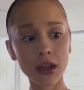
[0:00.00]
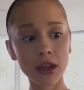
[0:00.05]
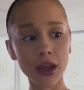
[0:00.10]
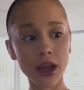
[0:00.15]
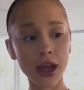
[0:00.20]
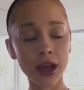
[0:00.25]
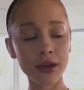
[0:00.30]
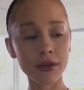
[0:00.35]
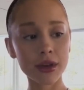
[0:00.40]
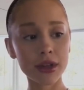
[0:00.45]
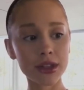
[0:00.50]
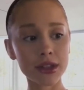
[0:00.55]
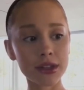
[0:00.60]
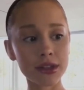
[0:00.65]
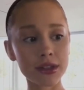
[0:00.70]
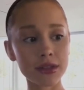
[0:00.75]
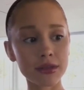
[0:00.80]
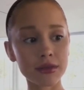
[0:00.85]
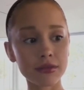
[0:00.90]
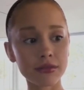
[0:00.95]
I
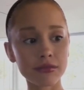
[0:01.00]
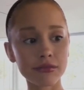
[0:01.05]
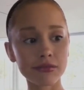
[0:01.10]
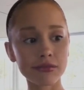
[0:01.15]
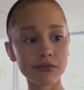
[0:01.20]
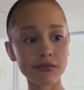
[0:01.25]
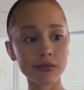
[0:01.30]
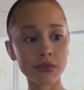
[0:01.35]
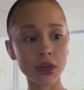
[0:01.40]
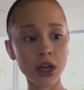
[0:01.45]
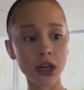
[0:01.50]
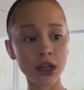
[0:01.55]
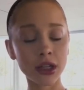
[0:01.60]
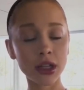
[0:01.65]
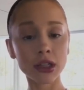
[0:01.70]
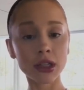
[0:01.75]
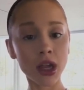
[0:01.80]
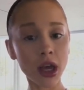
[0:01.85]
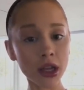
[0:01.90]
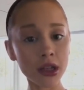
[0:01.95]
was on a
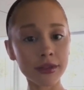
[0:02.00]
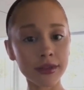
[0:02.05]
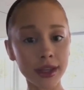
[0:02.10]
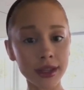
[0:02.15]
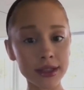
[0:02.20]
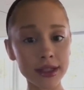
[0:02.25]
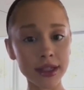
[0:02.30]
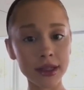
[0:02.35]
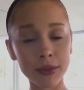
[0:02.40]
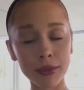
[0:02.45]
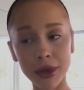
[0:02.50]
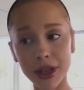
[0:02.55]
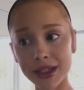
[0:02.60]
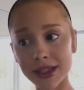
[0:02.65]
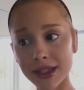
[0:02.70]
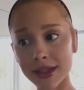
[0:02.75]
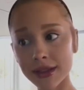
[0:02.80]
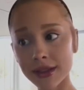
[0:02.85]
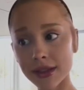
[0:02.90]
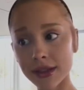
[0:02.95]
lot of
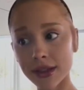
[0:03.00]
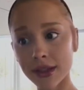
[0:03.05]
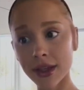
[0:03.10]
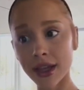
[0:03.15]
antidepressants